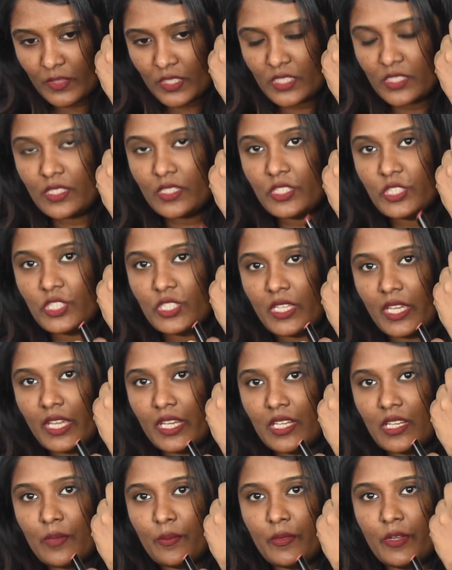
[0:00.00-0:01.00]
This is
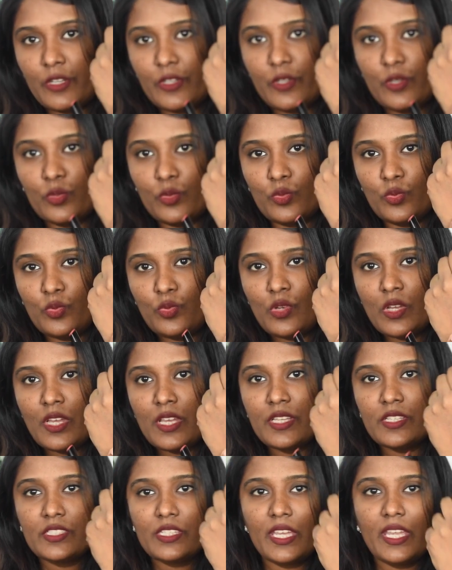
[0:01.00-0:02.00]
shade number
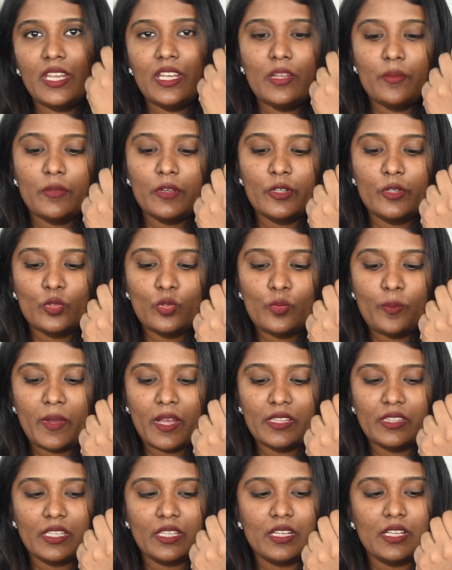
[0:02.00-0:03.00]
2. Shade number 2
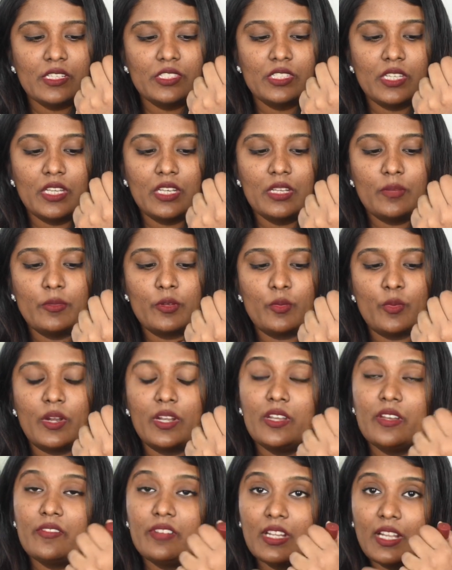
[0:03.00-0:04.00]
paathinga, shade number
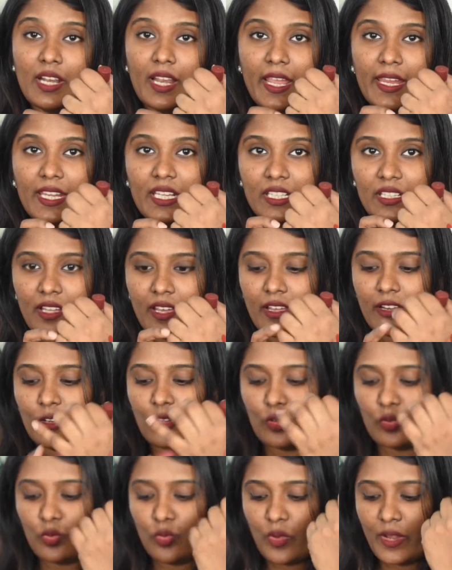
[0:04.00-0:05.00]
1 vida light a
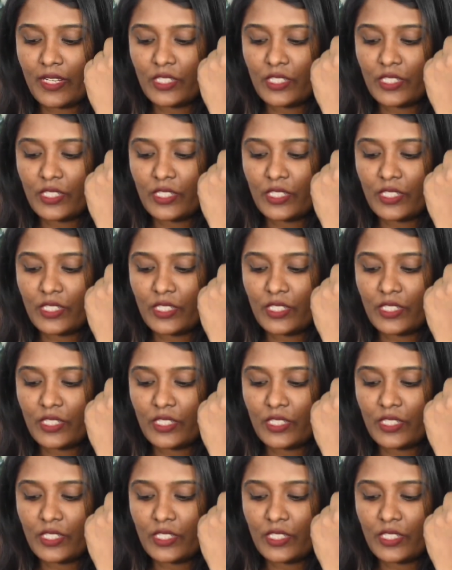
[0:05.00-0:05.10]
irukum.